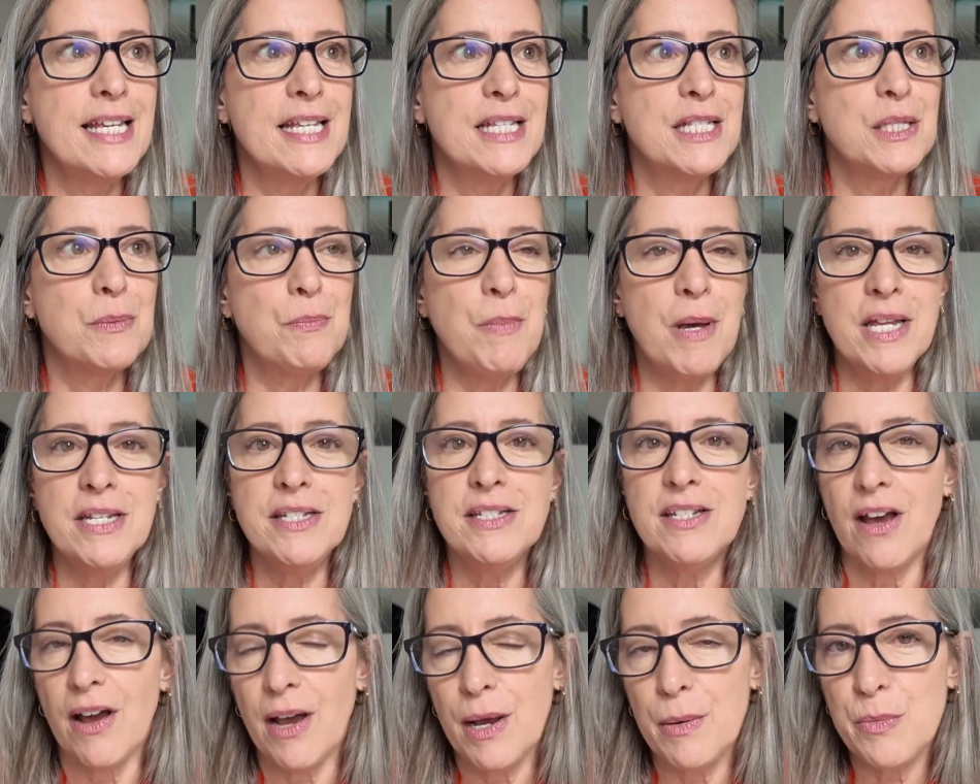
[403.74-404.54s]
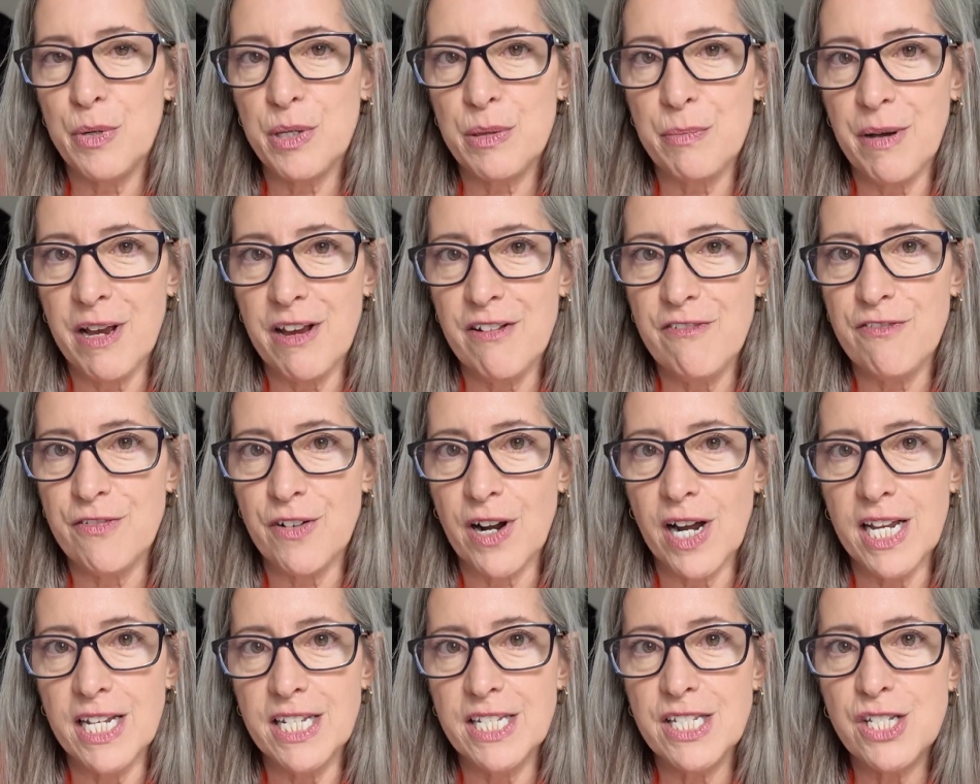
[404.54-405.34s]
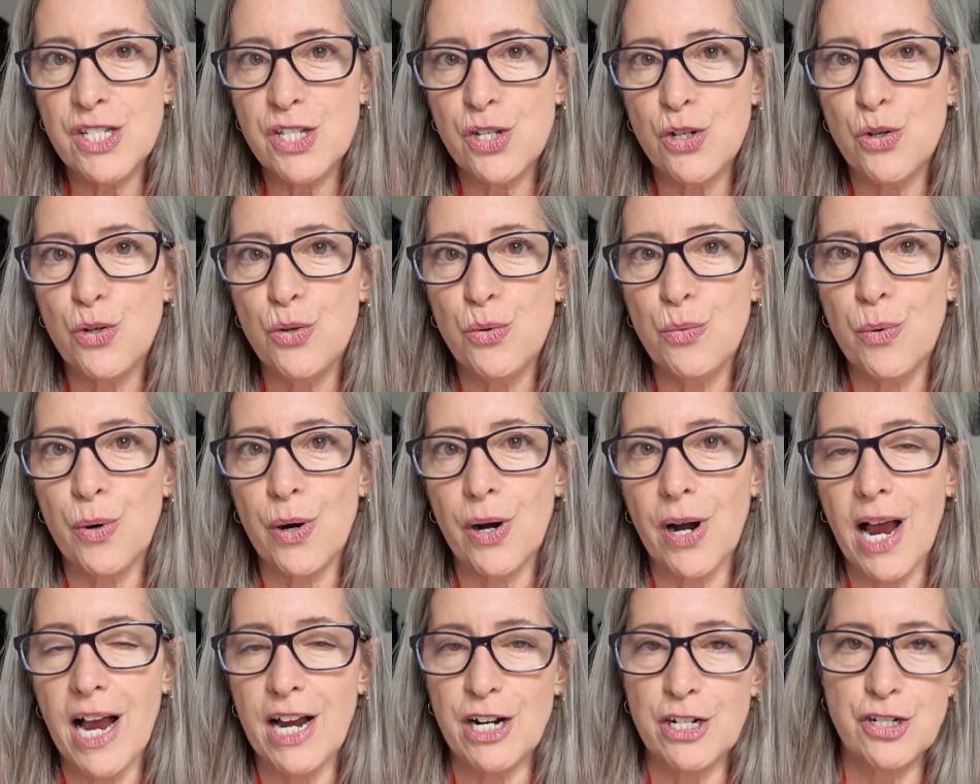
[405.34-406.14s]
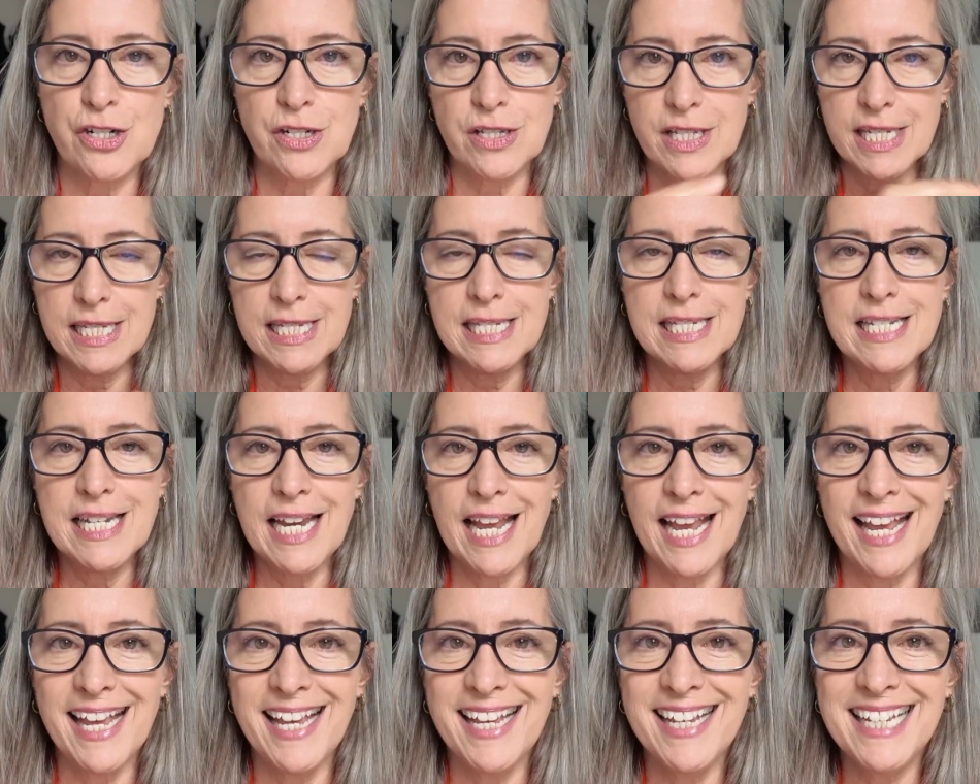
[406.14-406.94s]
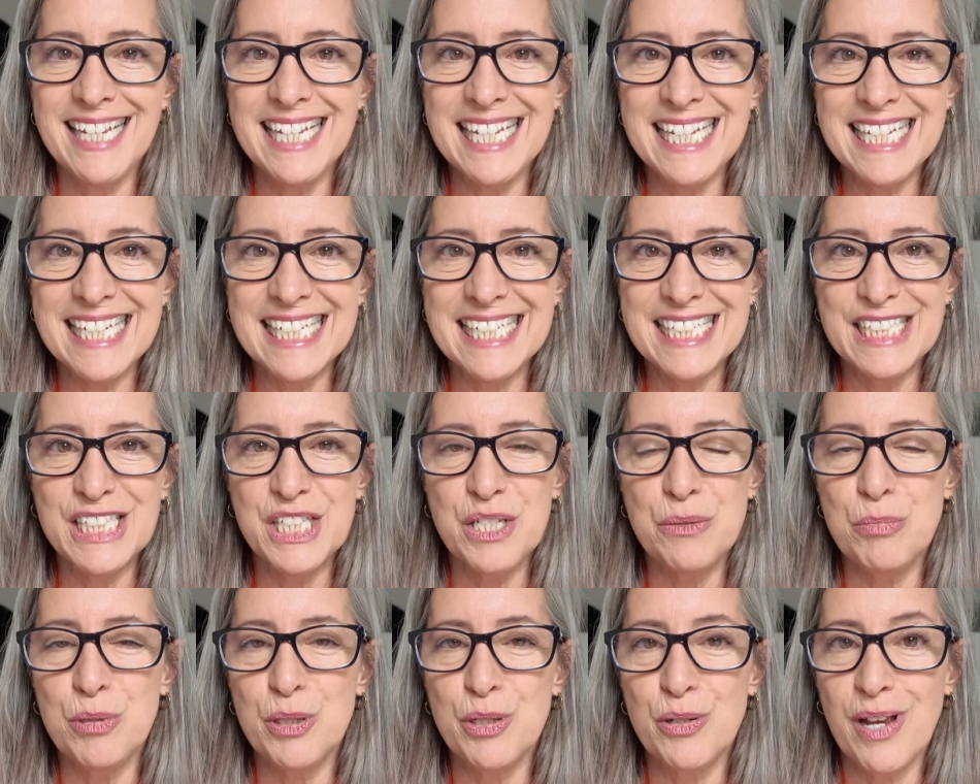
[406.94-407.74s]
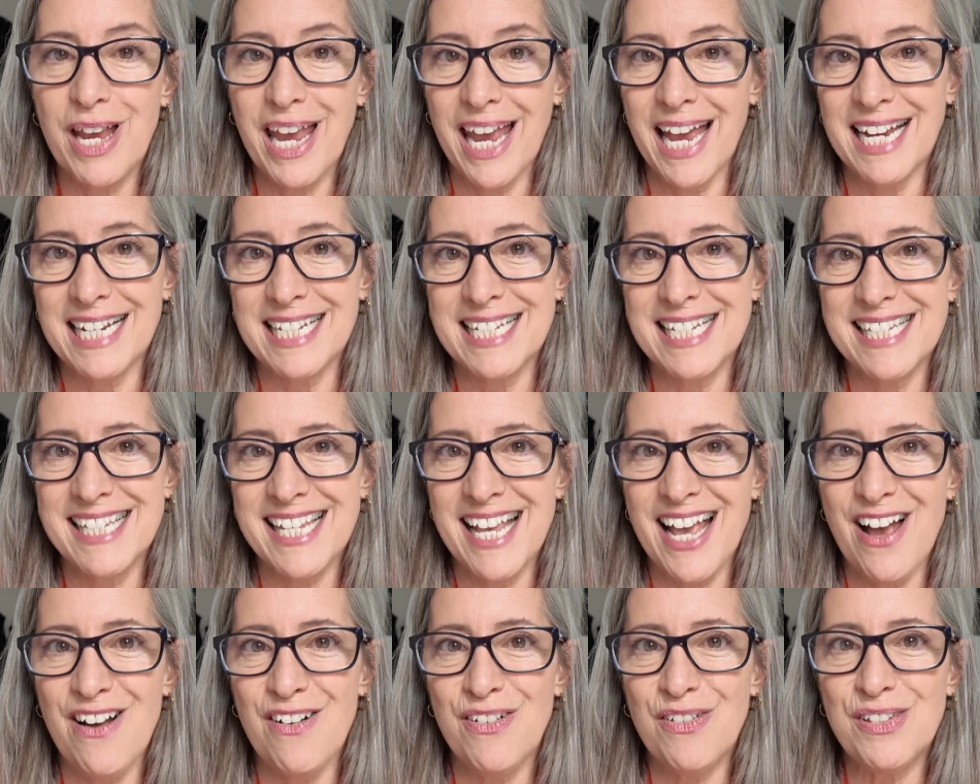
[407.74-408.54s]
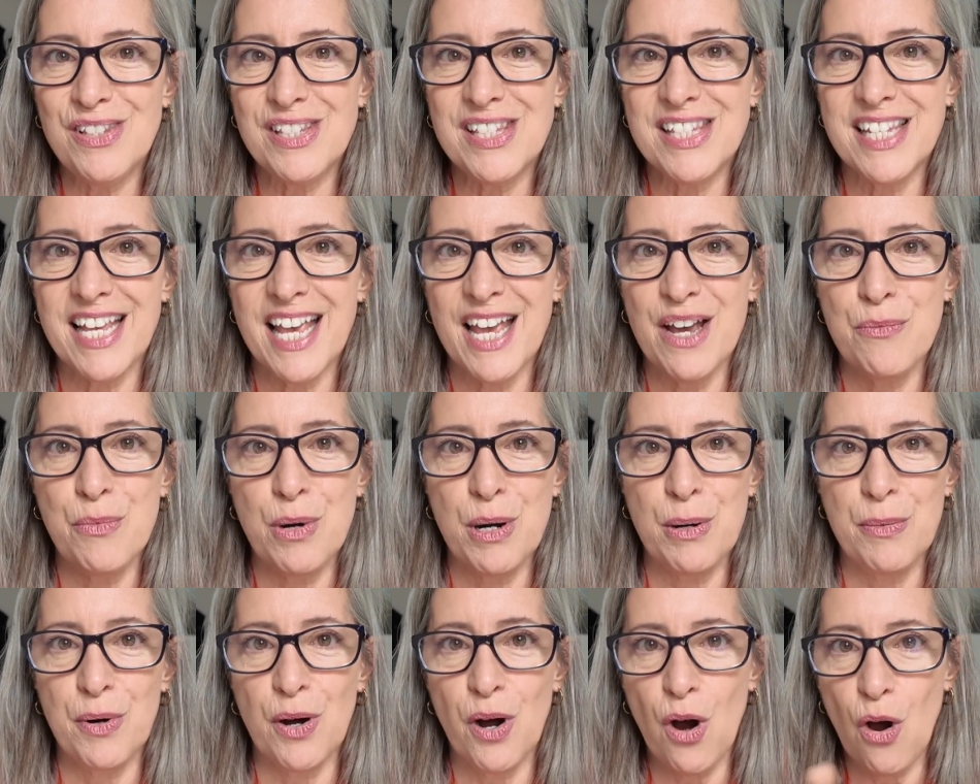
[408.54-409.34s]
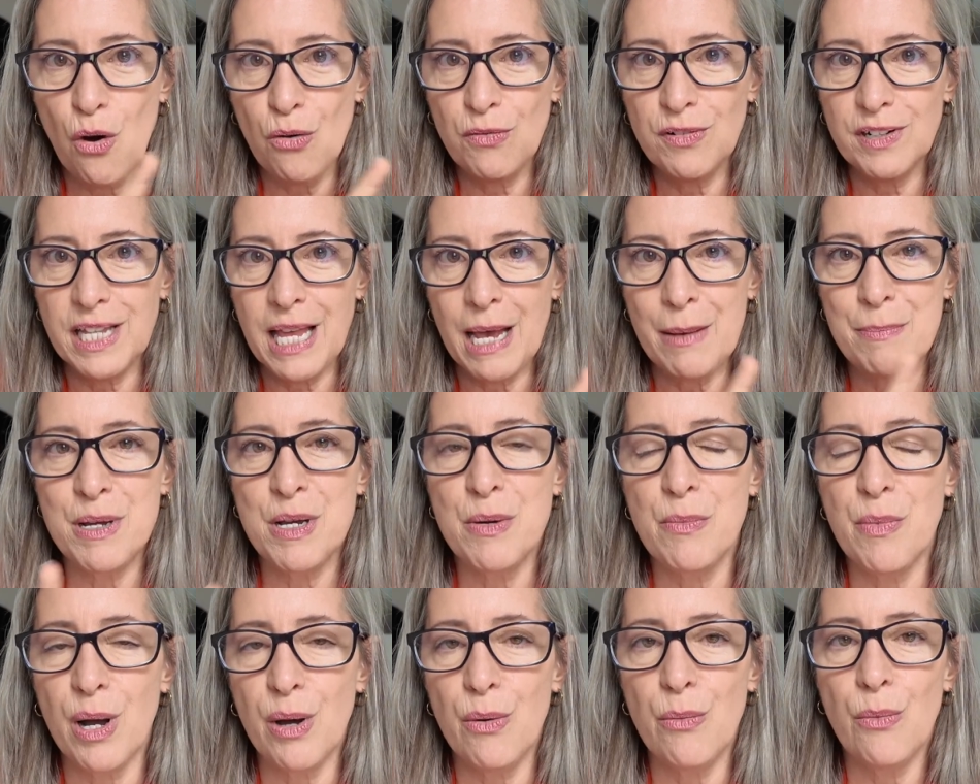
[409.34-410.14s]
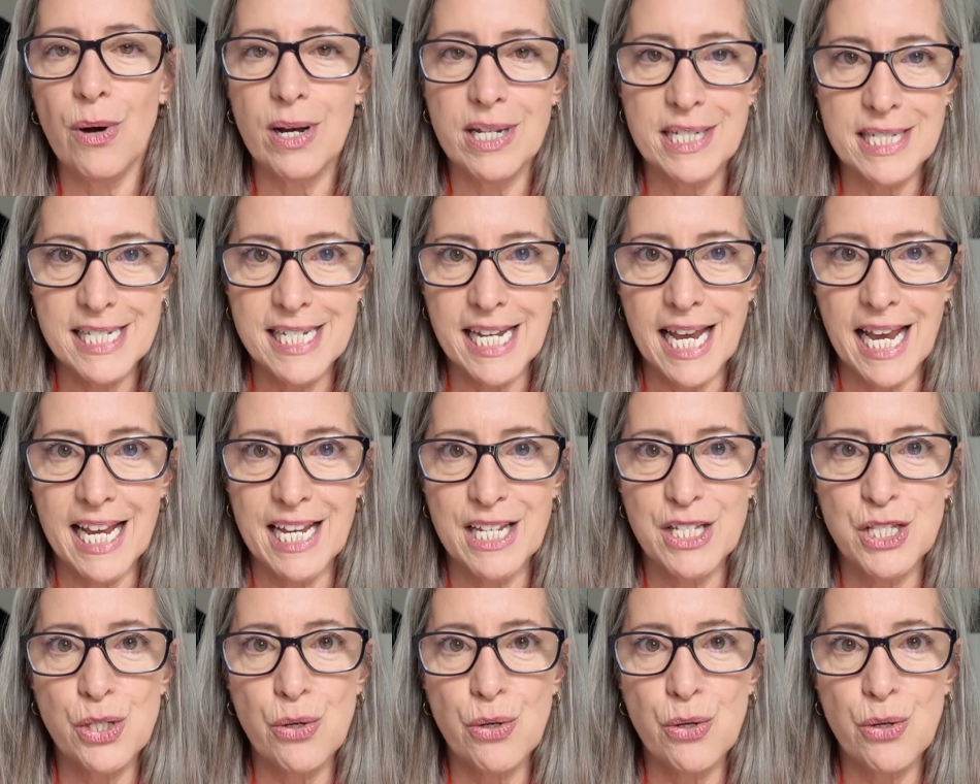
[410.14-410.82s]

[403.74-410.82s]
spend time with my friends who were actually staying in the Blue Cactus house, and we were overlapping by 1 day.